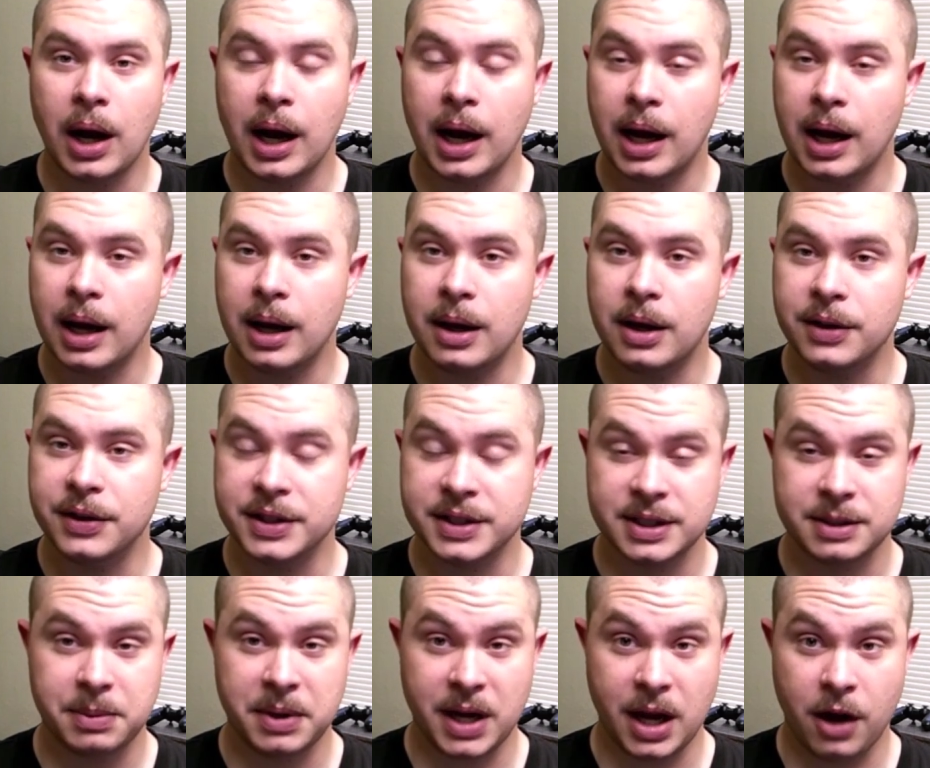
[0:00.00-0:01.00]

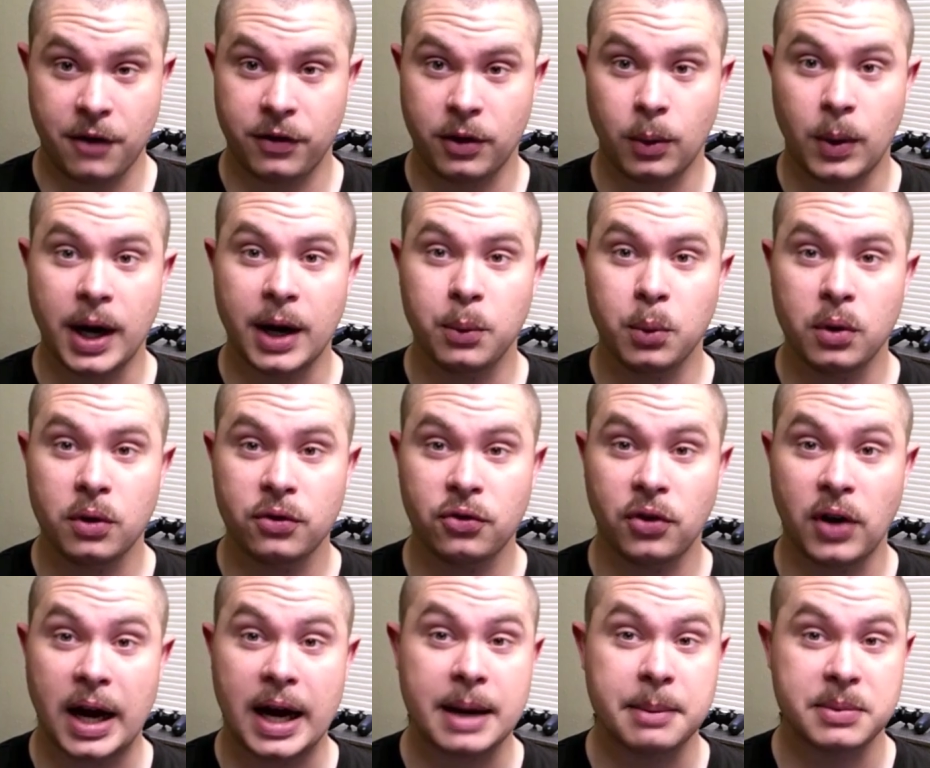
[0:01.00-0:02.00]
This has been Alpha White
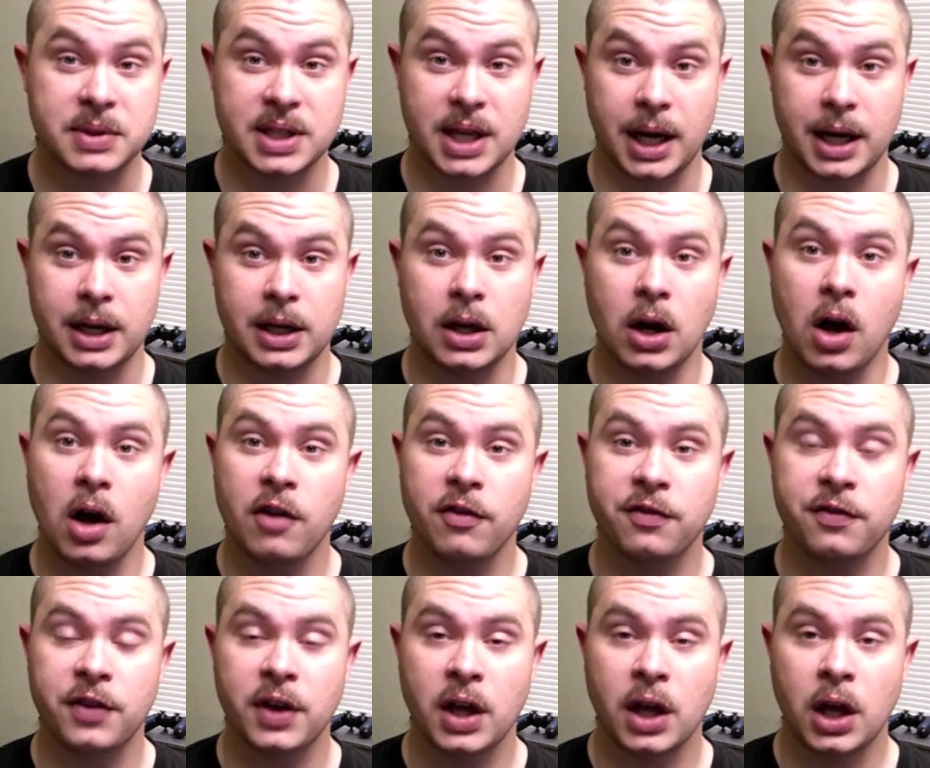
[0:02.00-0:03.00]
Wolf. I'm signing
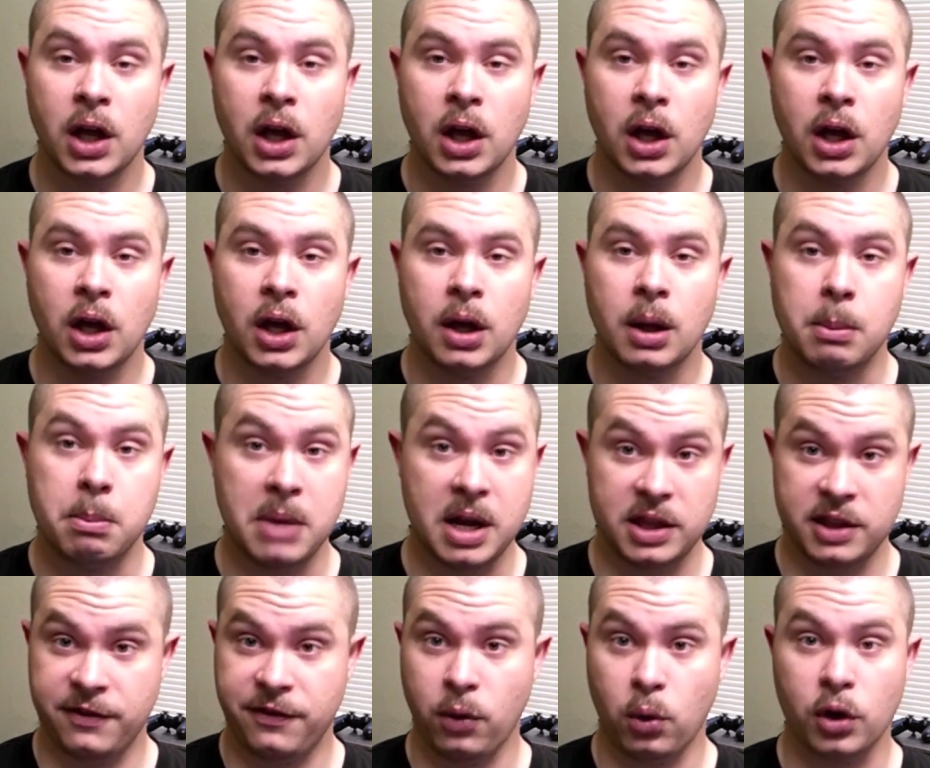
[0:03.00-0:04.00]
off.
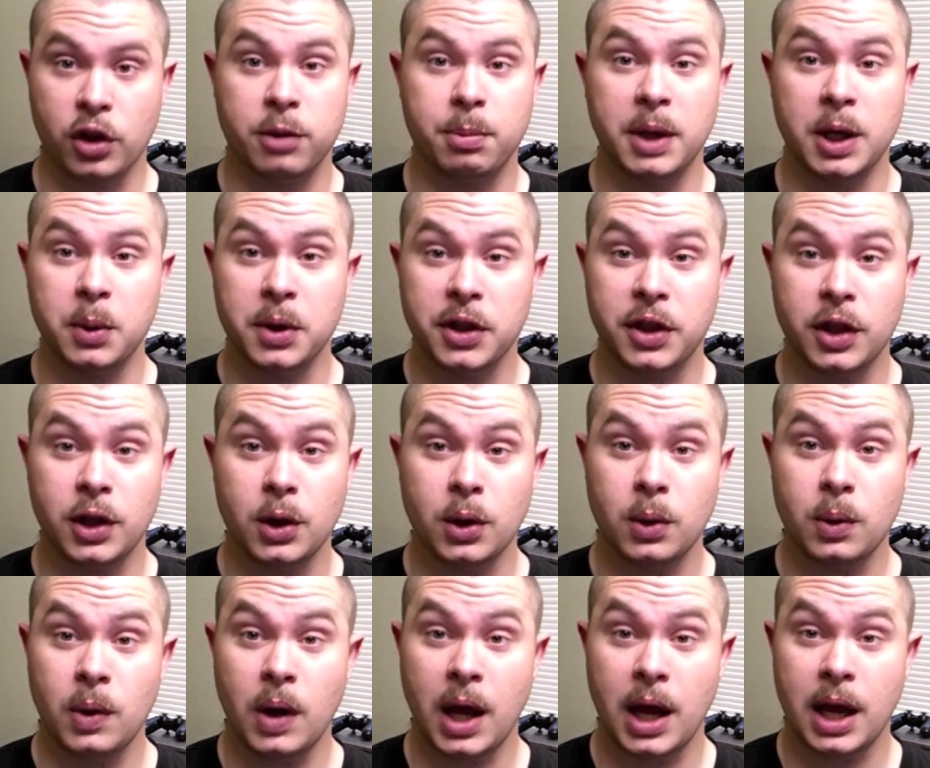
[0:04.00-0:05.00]
May the 4th be with
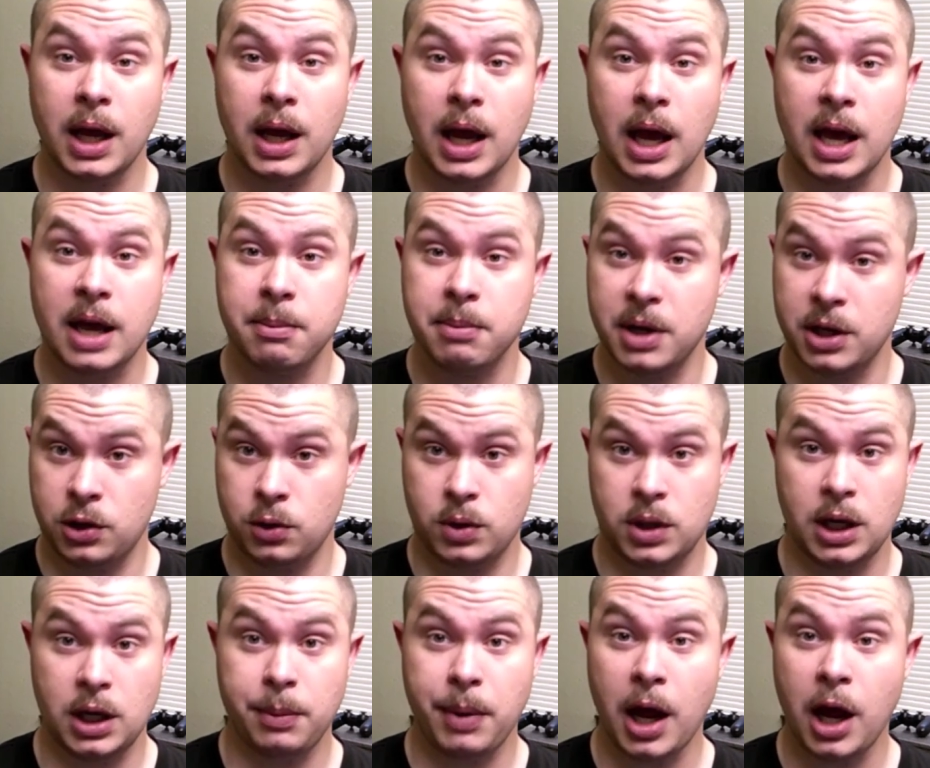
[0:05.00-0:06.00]
you, and may you
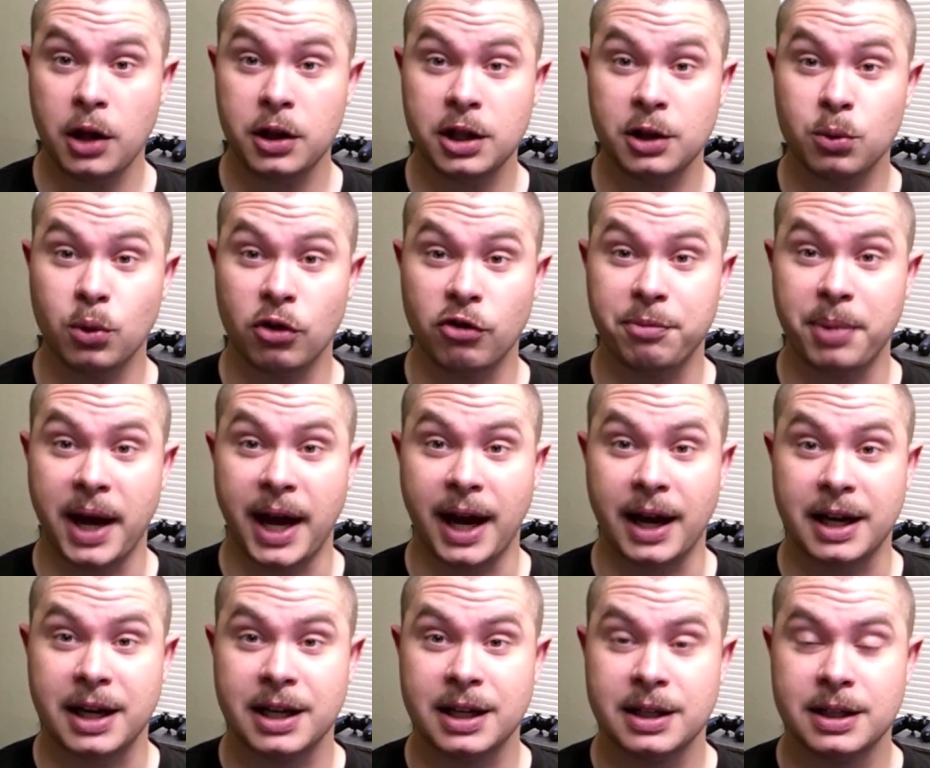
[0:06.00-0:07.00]
keep howling,
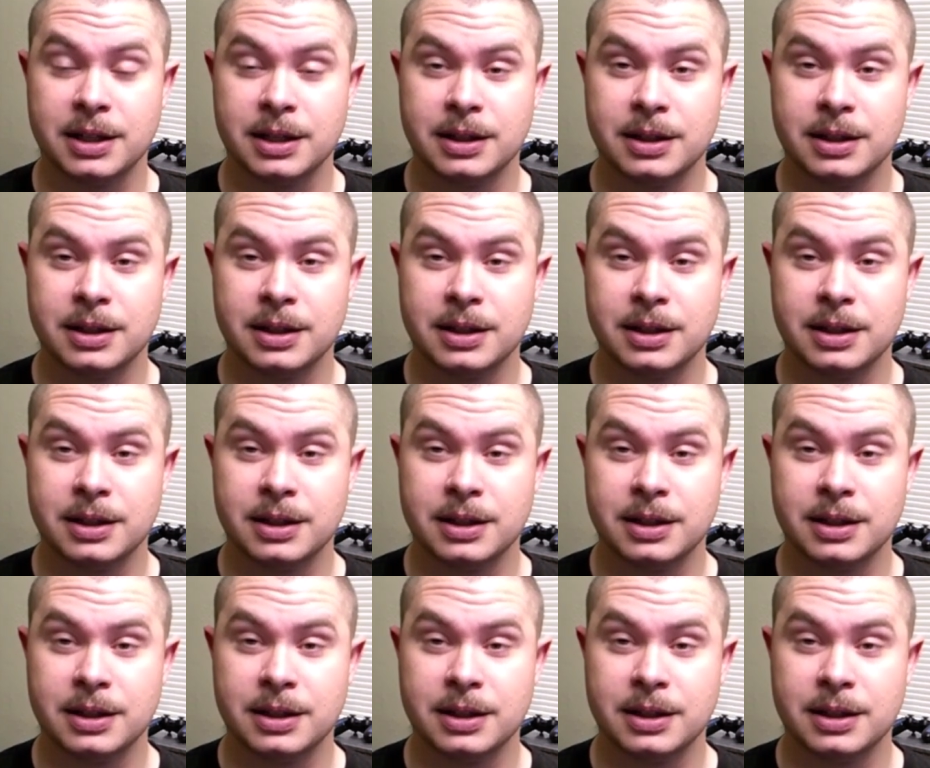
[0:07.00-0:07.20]
Wolfpack.